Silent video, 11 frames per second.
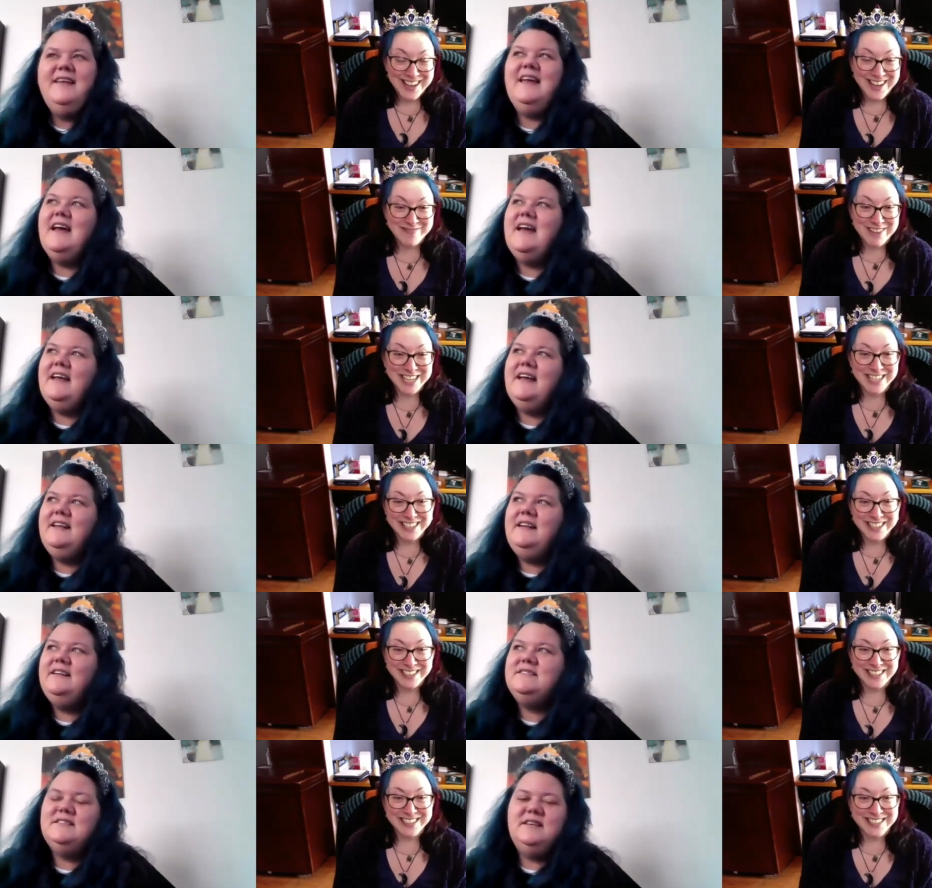Speaker 1: and yeah, and it,
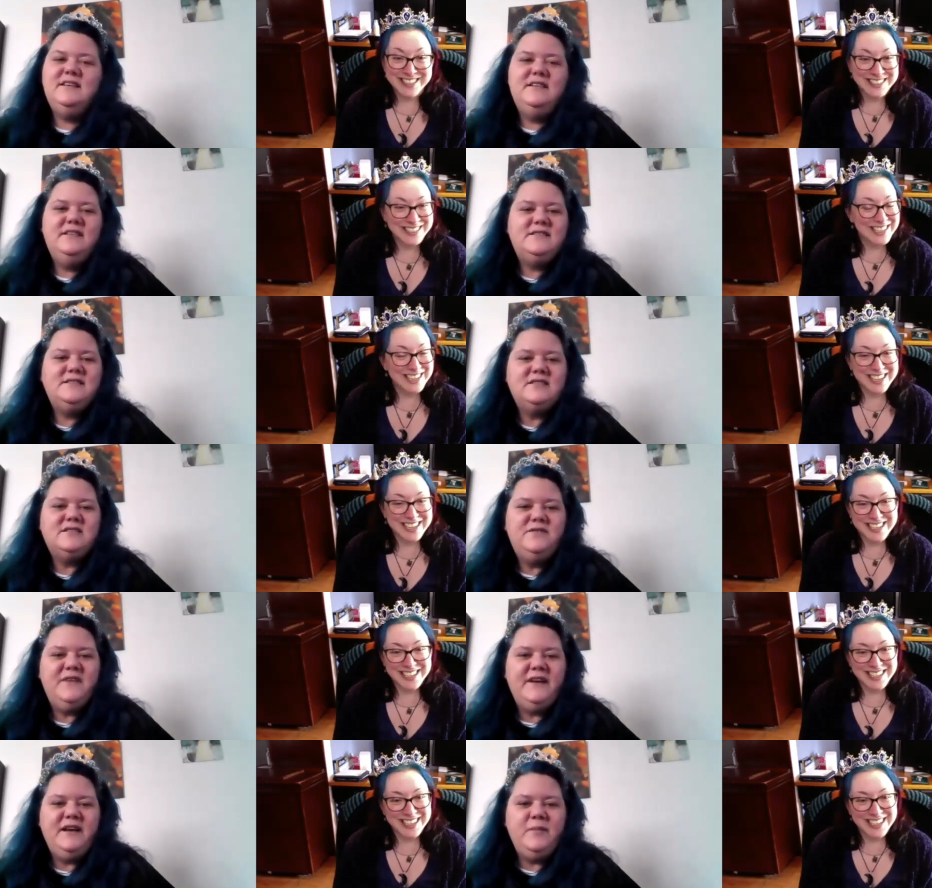it's uh, it's not so
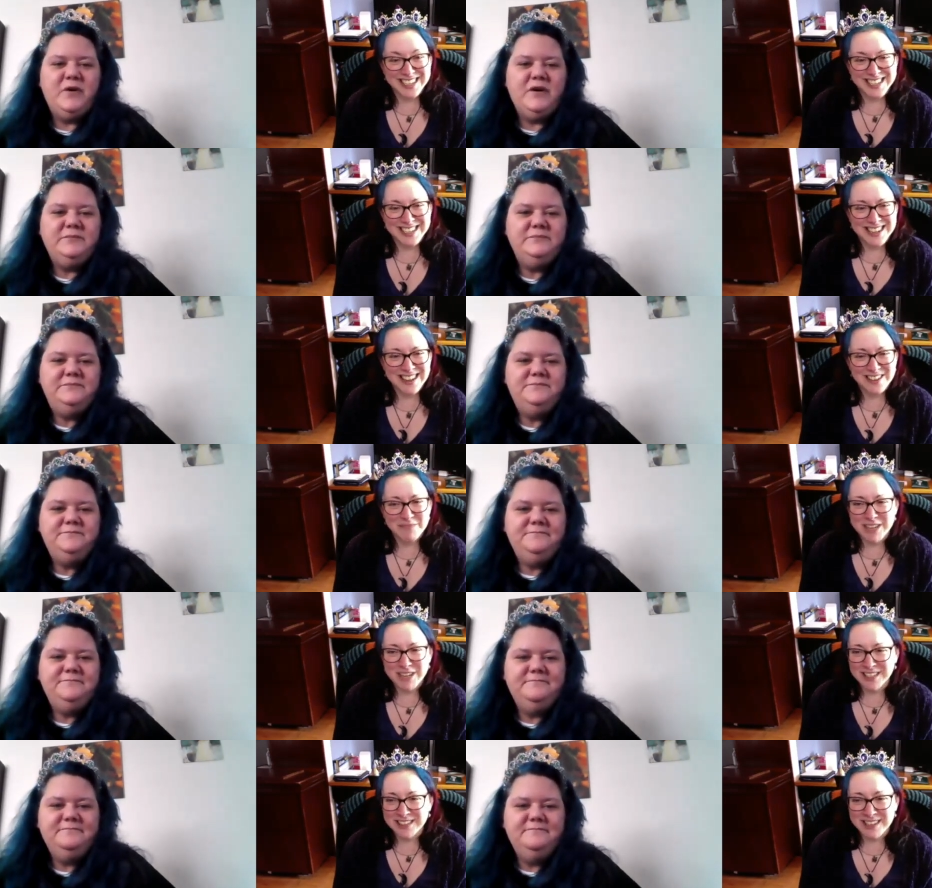fun anymore. Yeah, it made
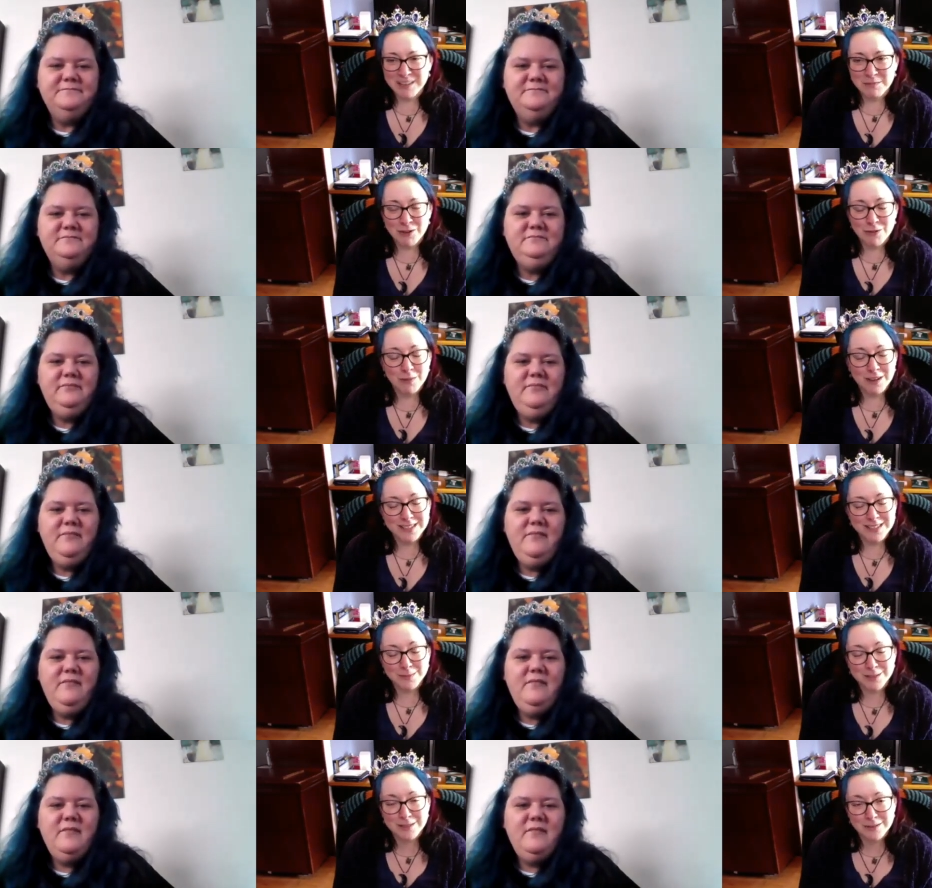it damn near impossible
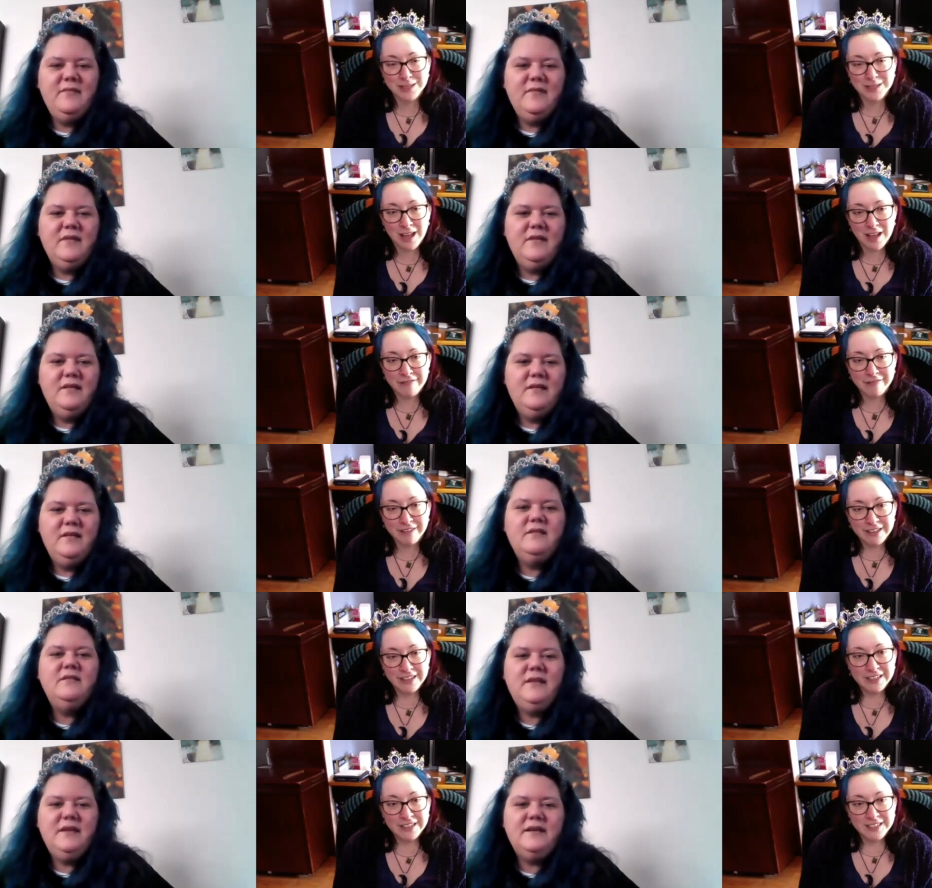to do a live
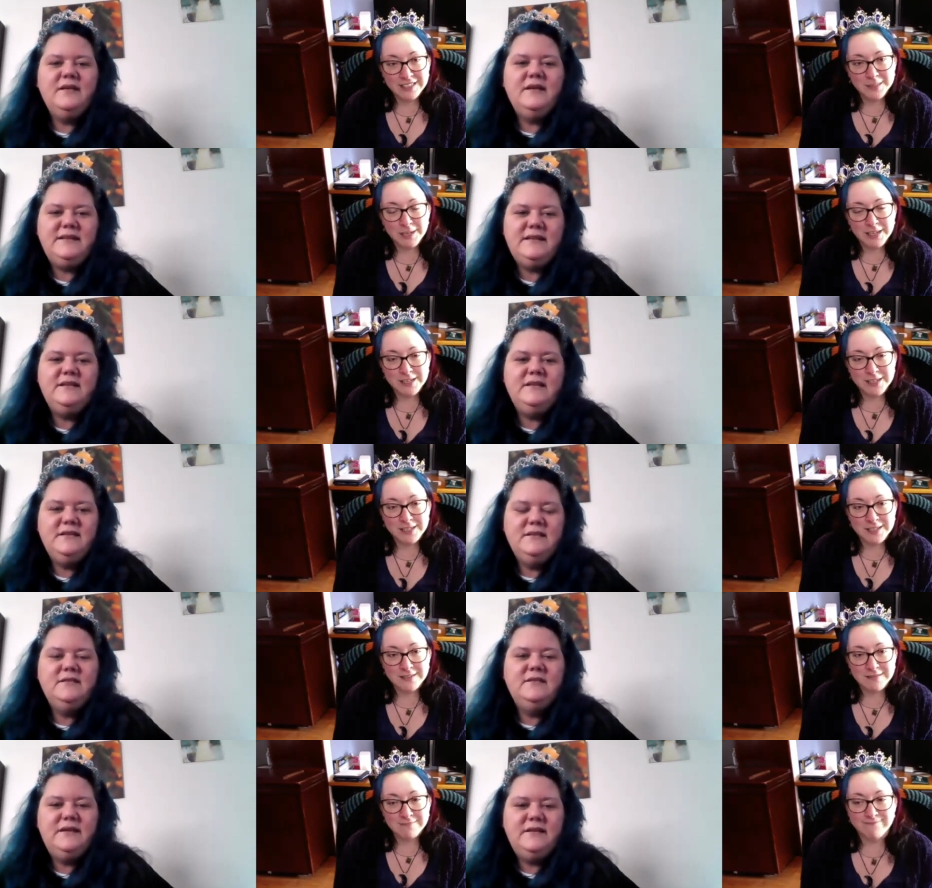yeah, onto the page. Did.
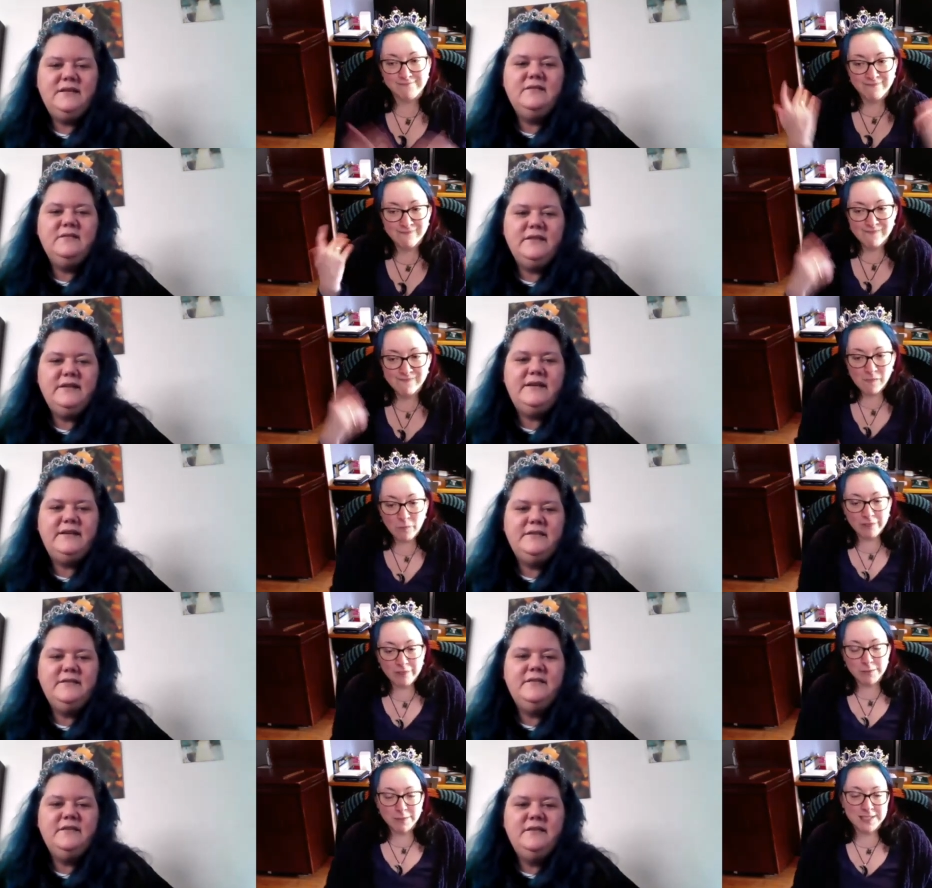So really we have to
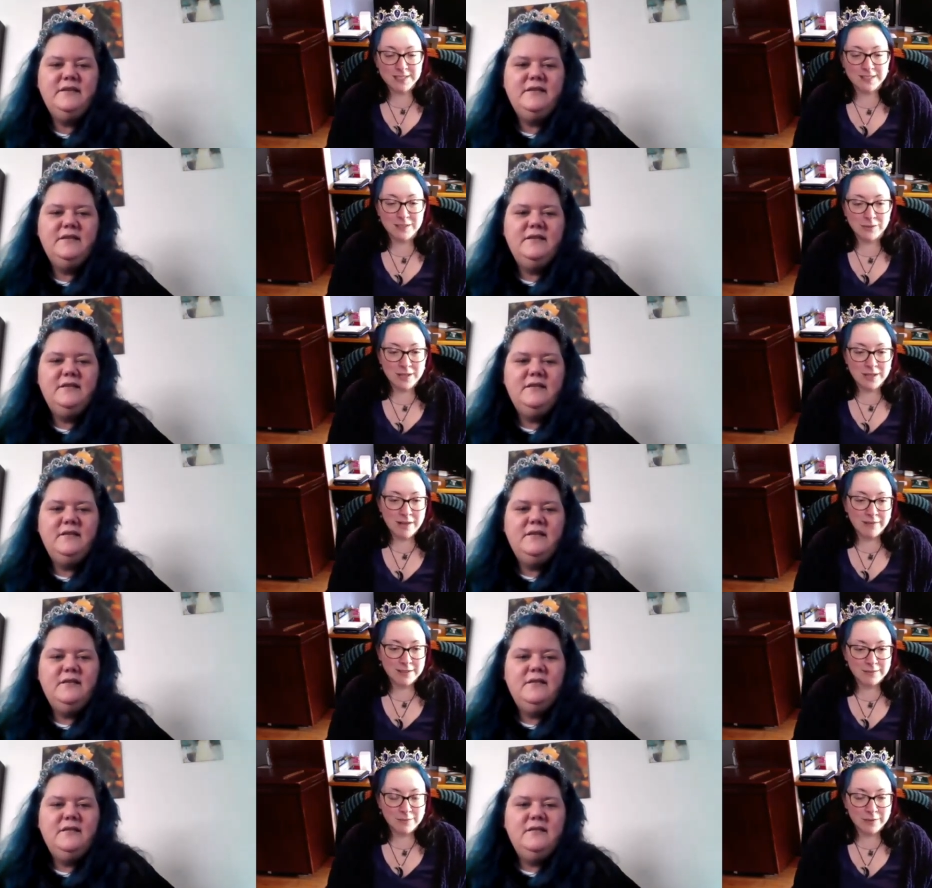basically do a live
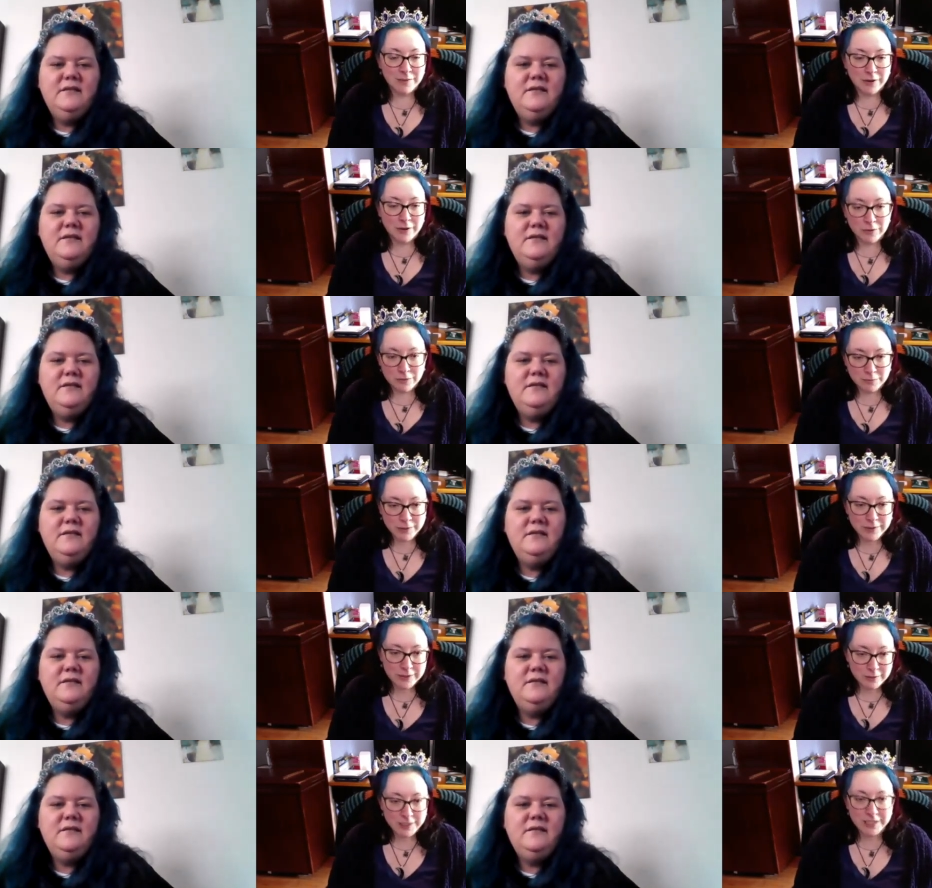onto one of our own
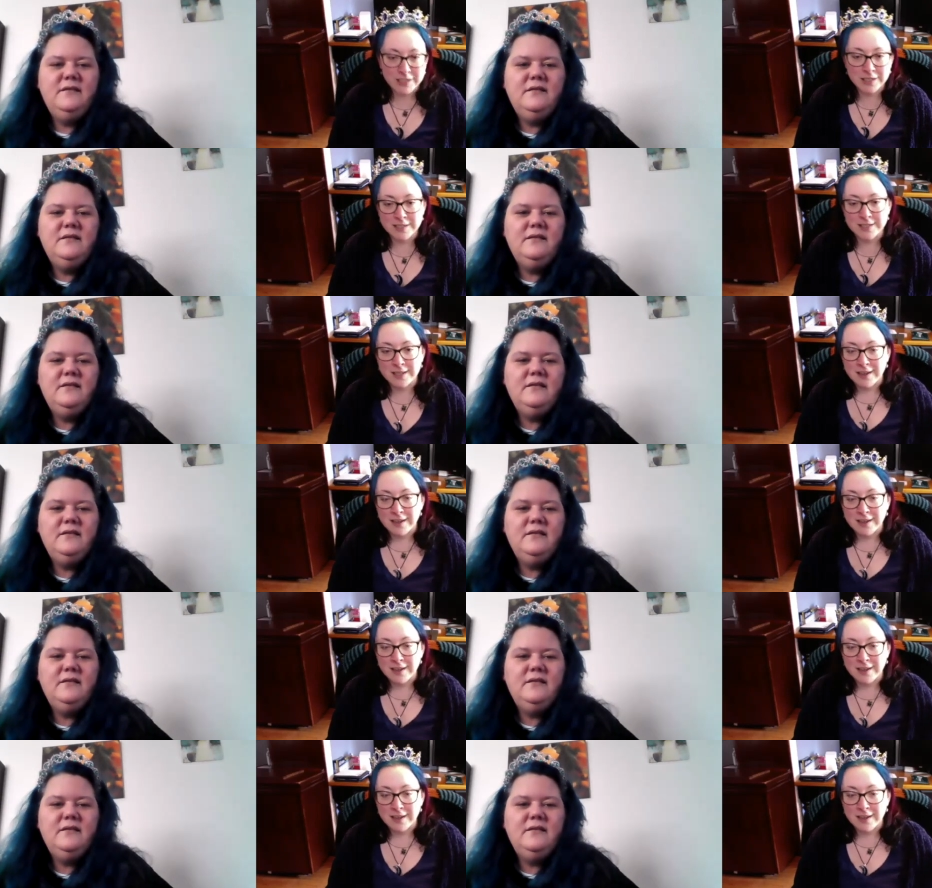personal pages